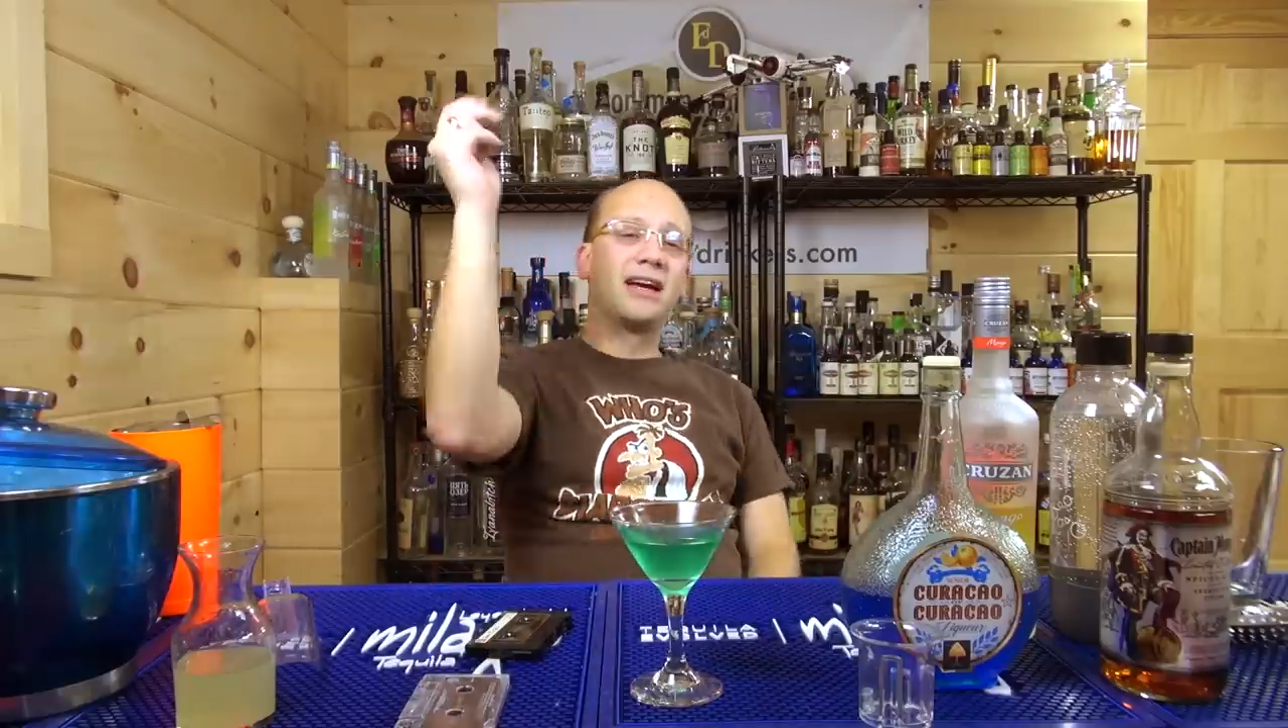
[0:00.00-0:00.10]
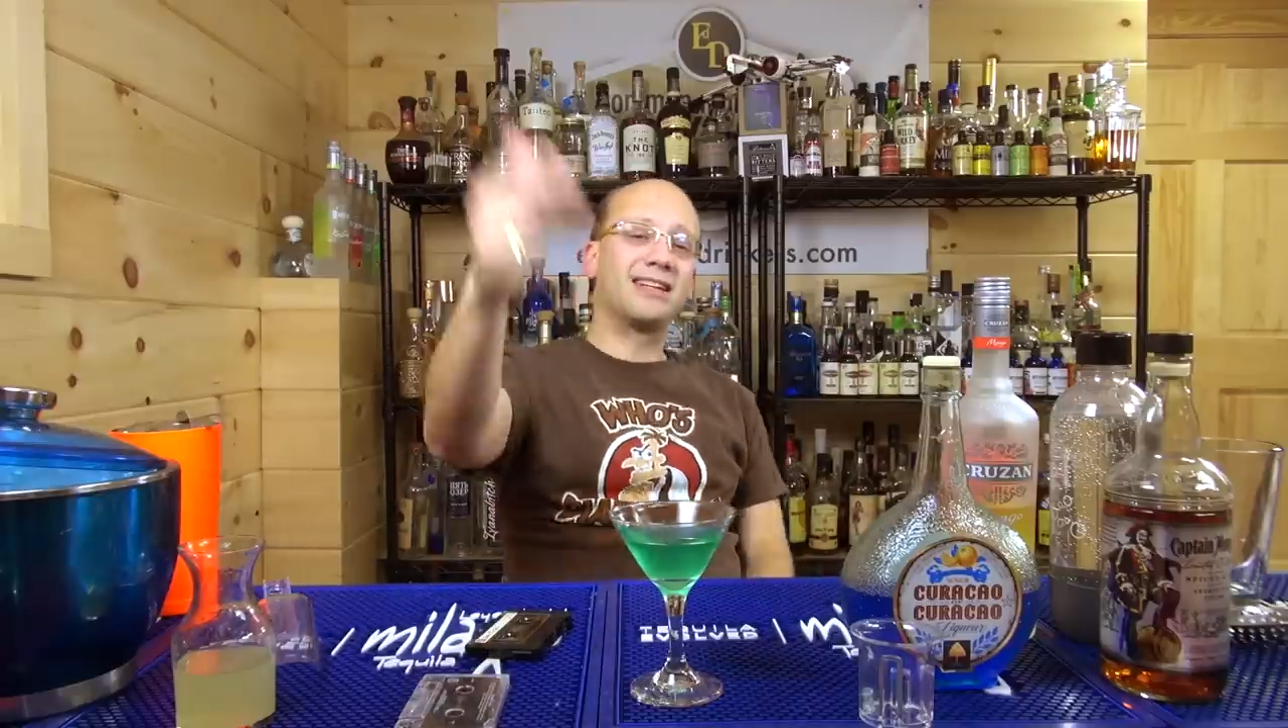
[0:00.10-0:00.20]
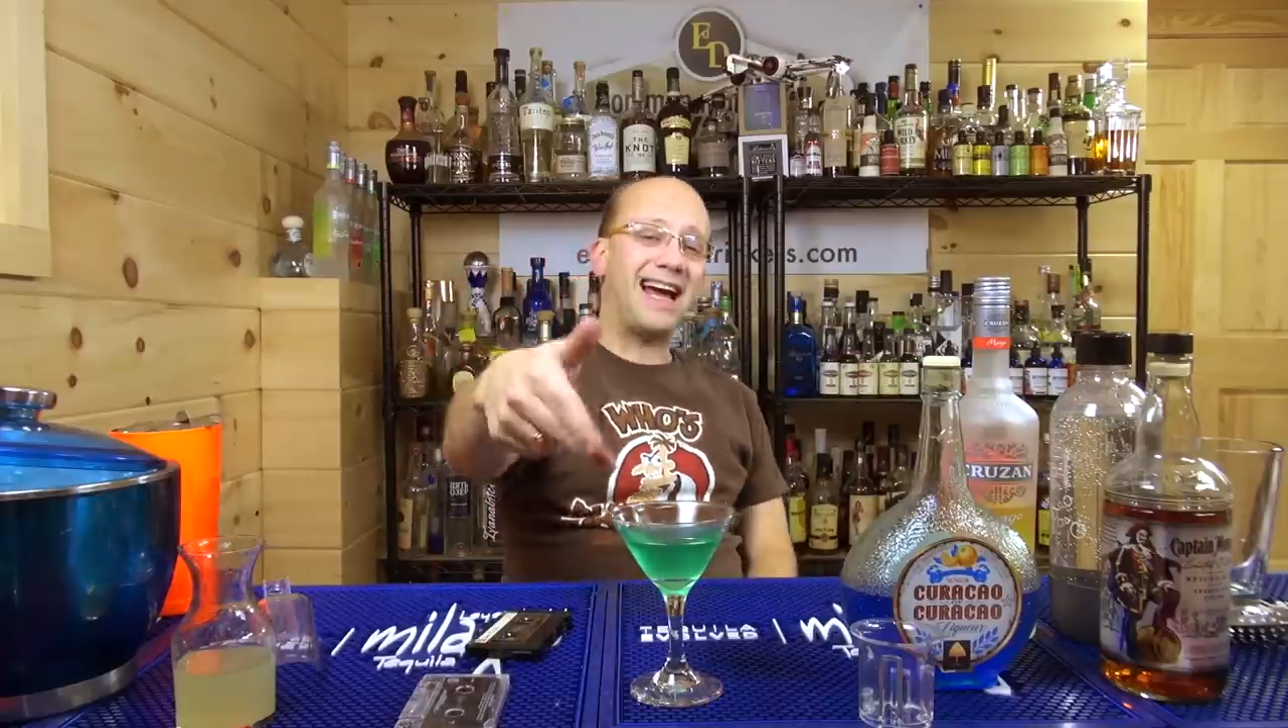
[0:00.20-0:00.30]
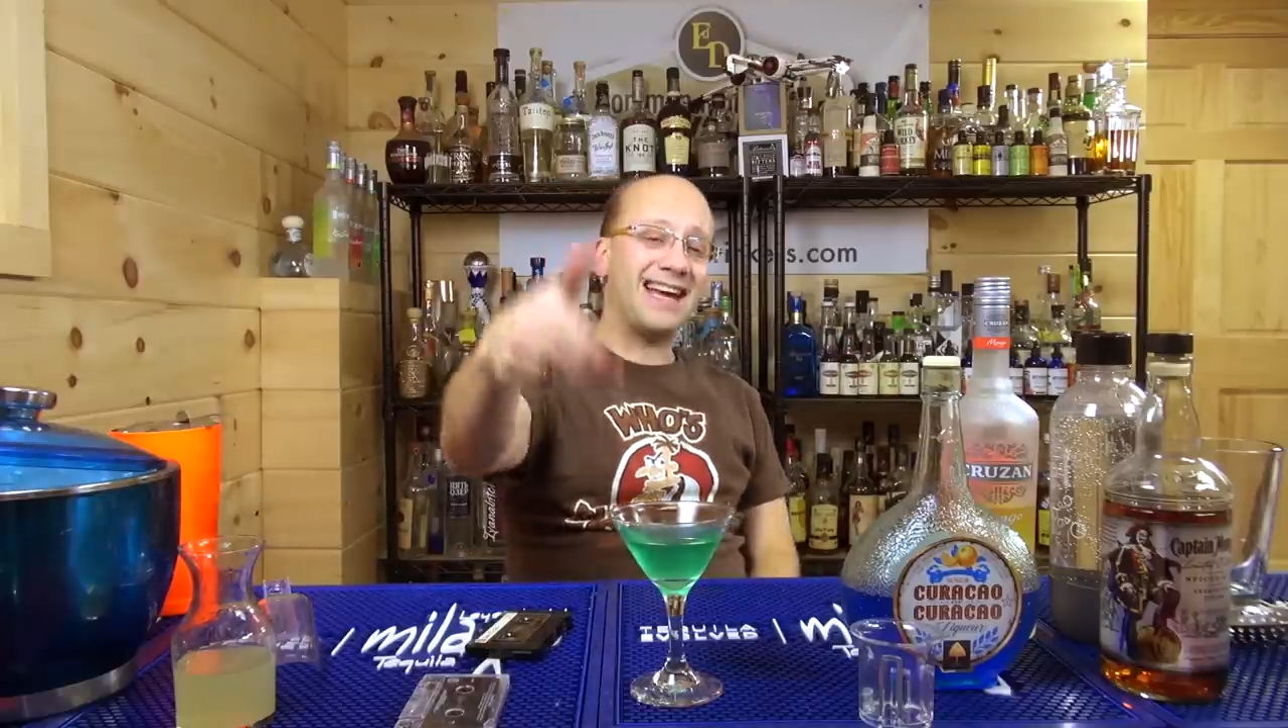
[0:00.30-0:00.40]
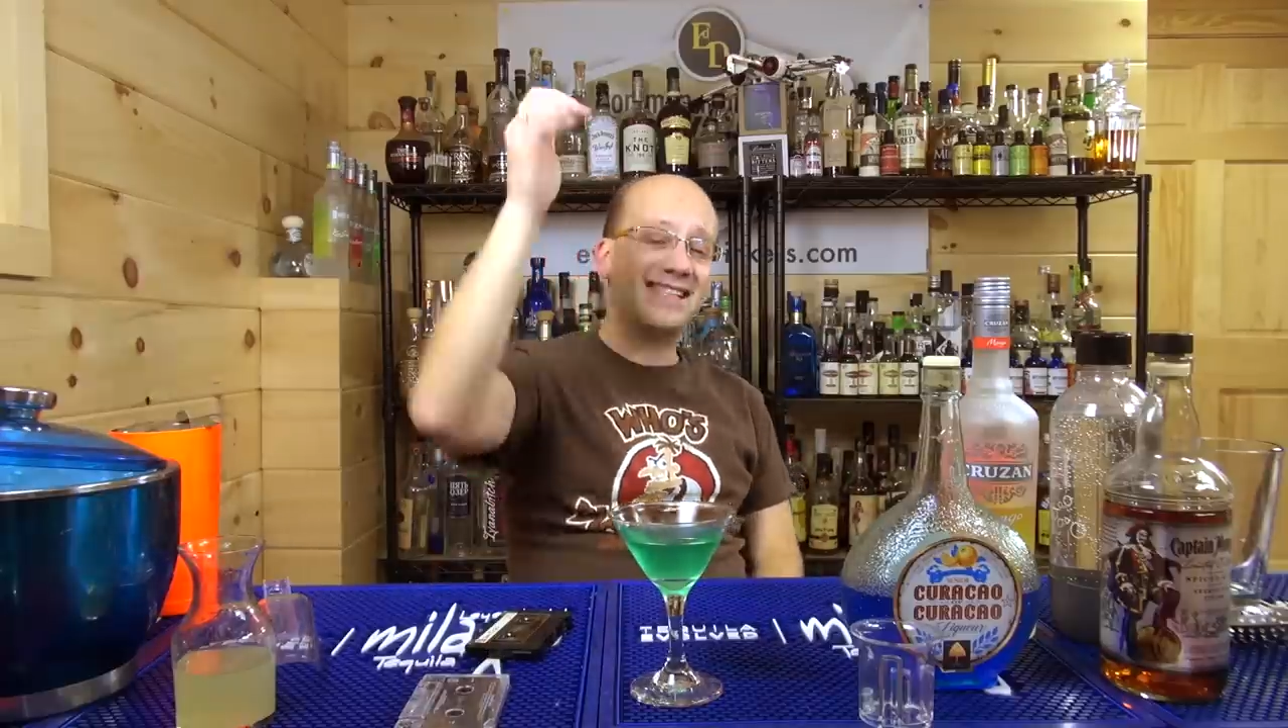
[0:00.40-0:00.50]

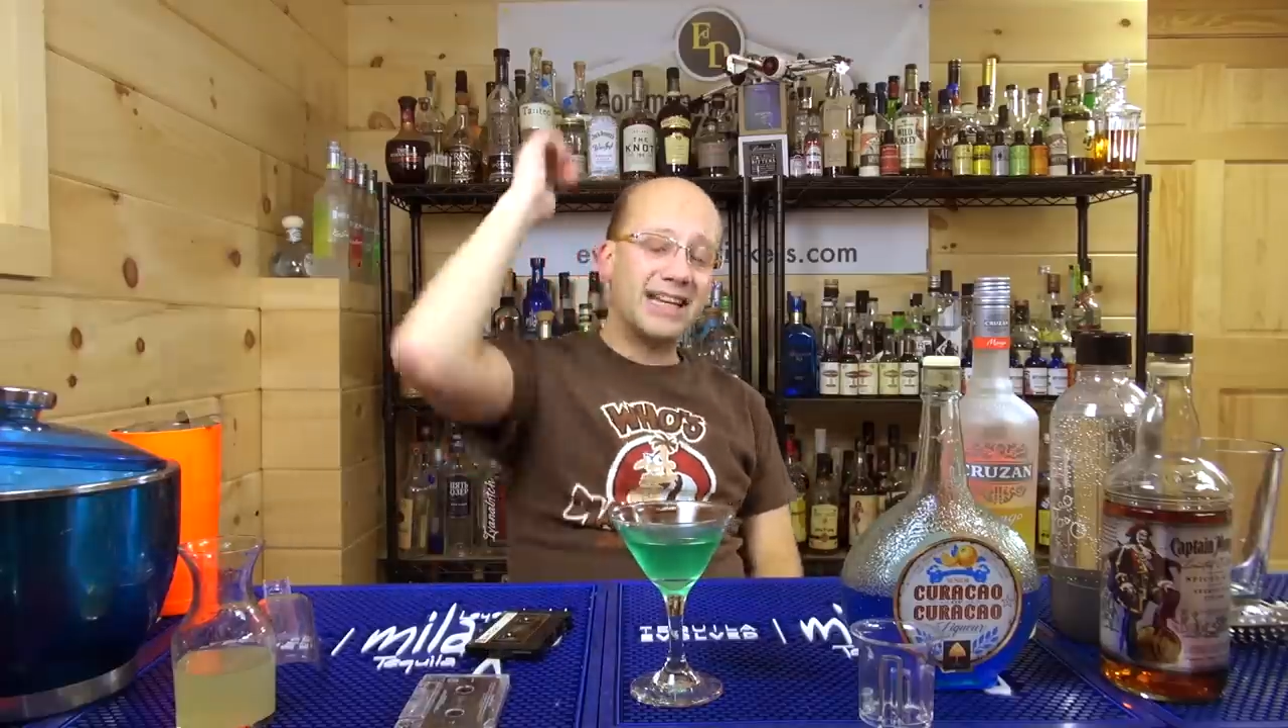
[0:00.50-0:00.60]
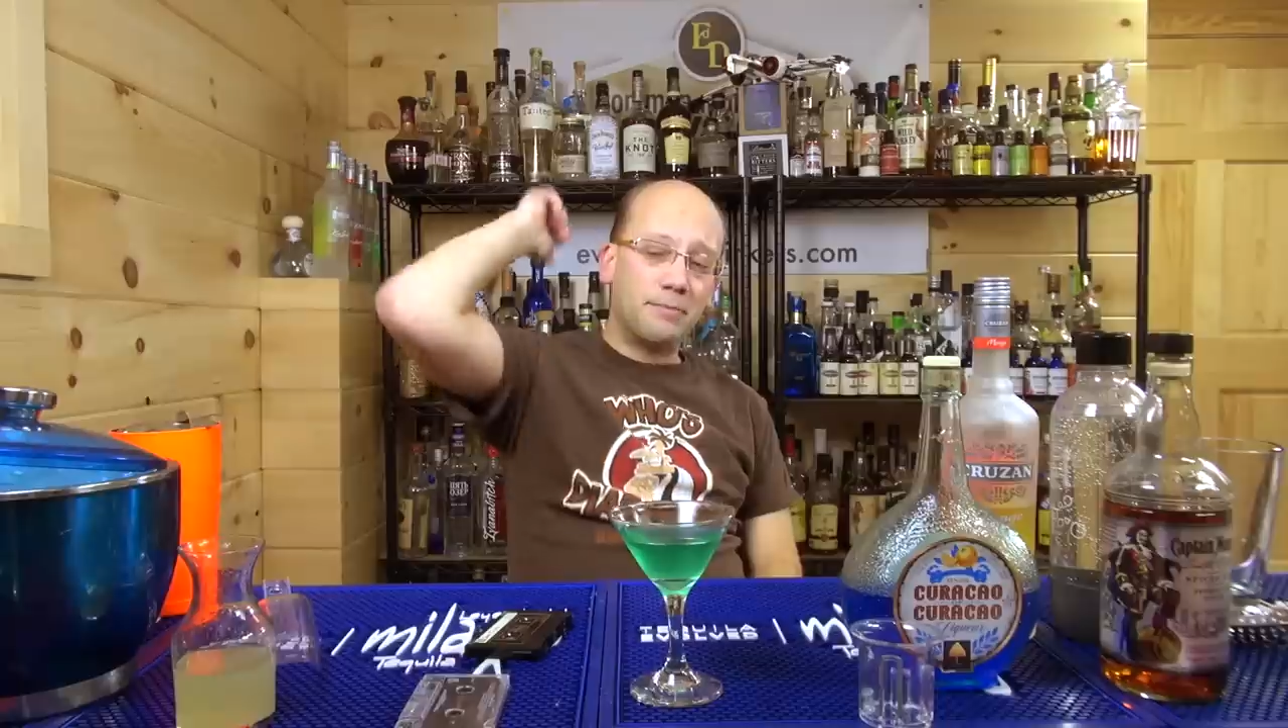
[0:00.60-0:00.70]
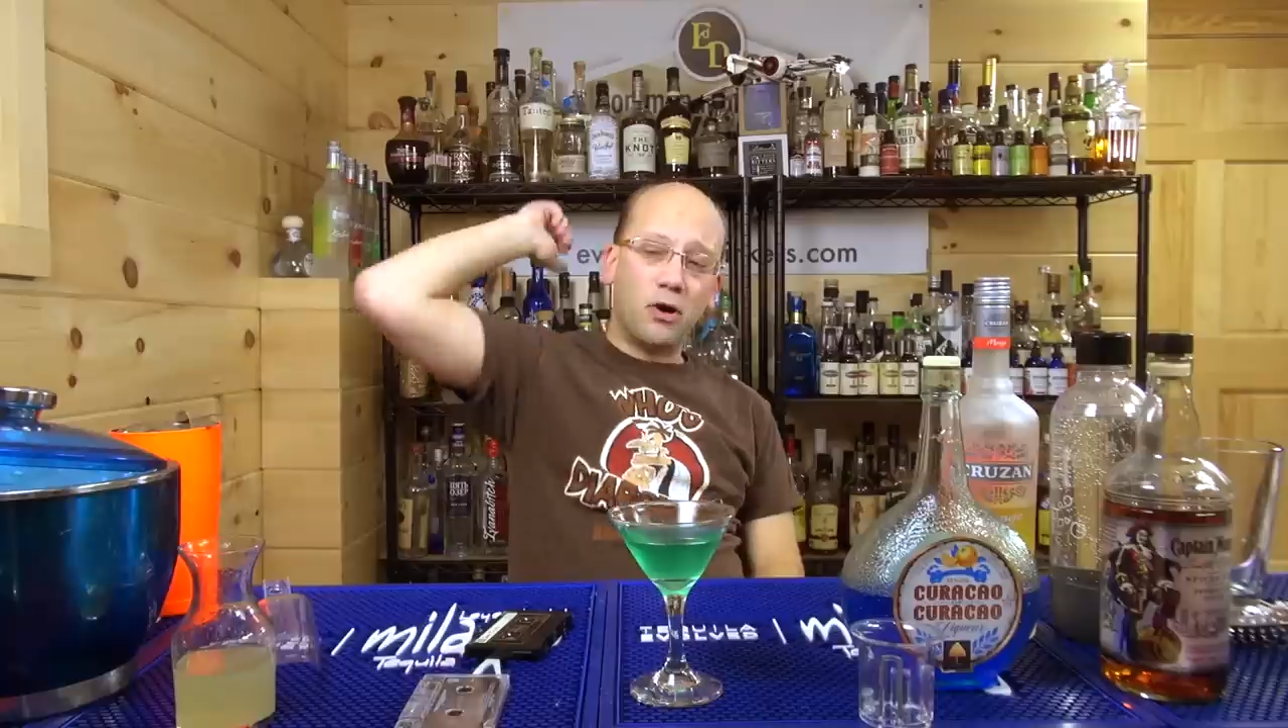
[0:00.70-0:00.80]
classic